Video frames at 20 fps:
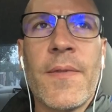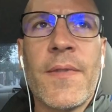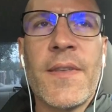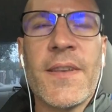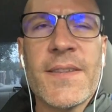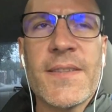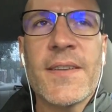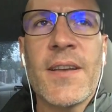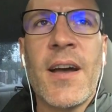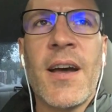
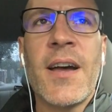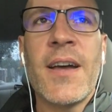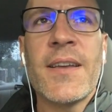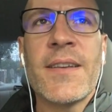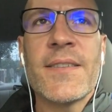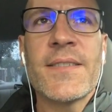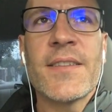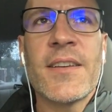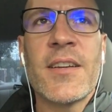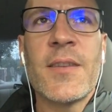This guy
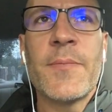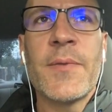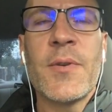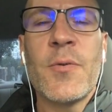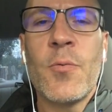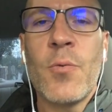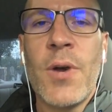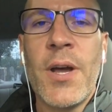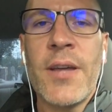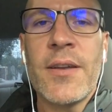is going to be
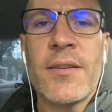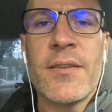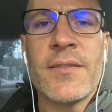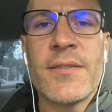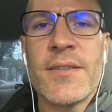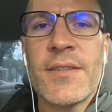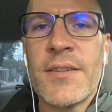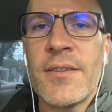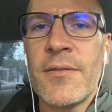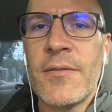wet
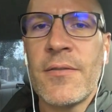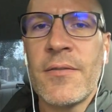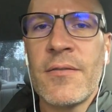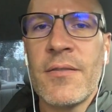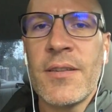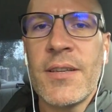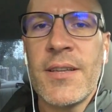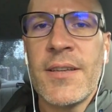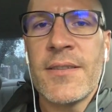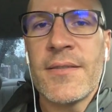
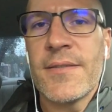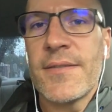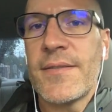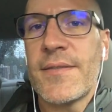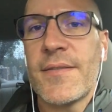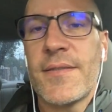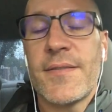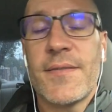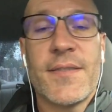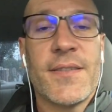until it's
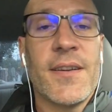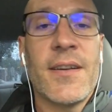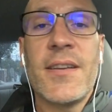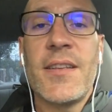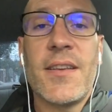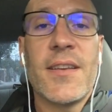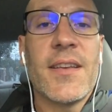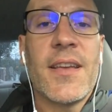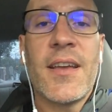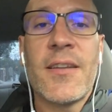
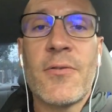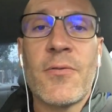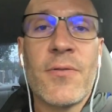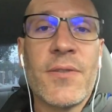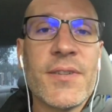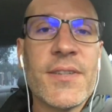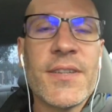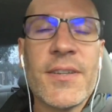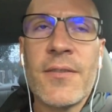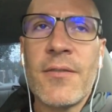sunny again, or
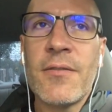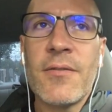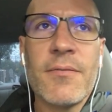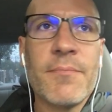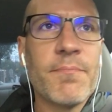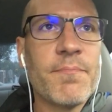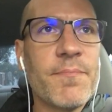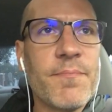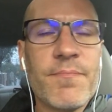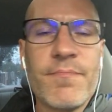
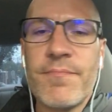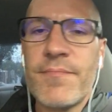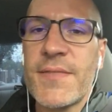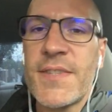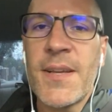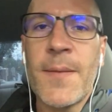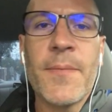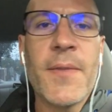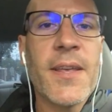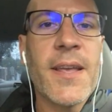until
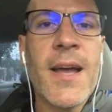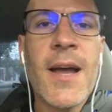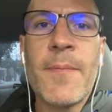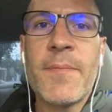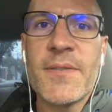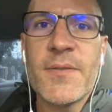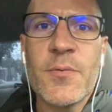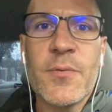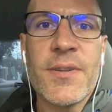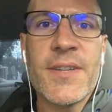something
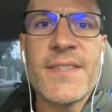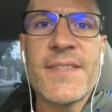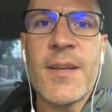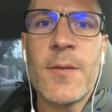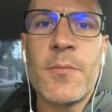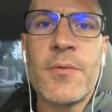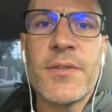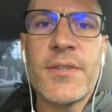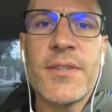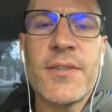happens where he's
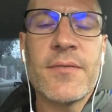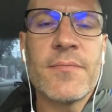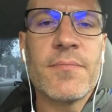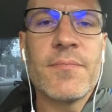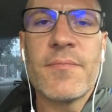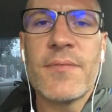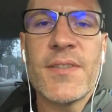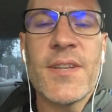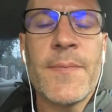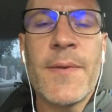able to
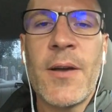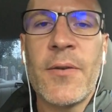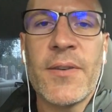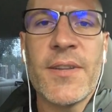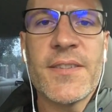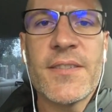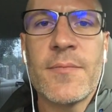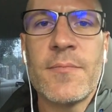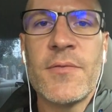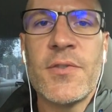somehow
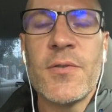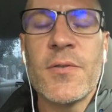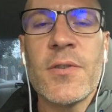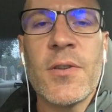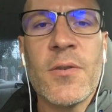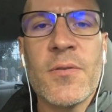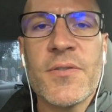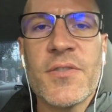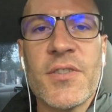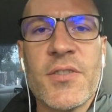get some new
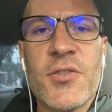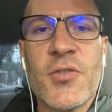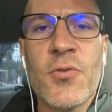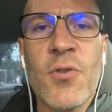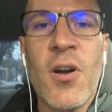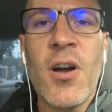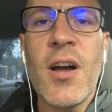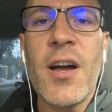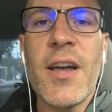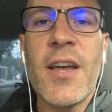clothes to
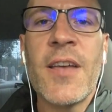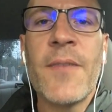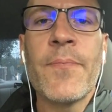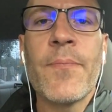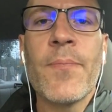dry.